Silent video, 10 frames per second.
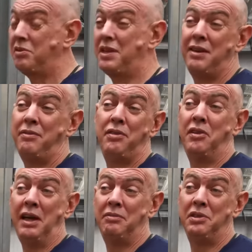I've just had a
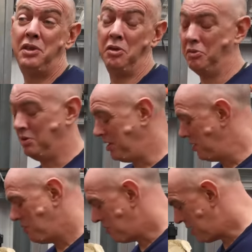fun afternoon.
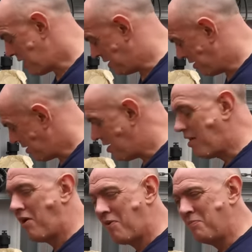Right in.
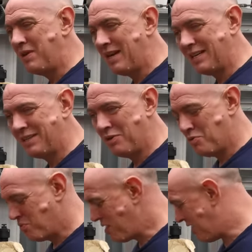I've been at it all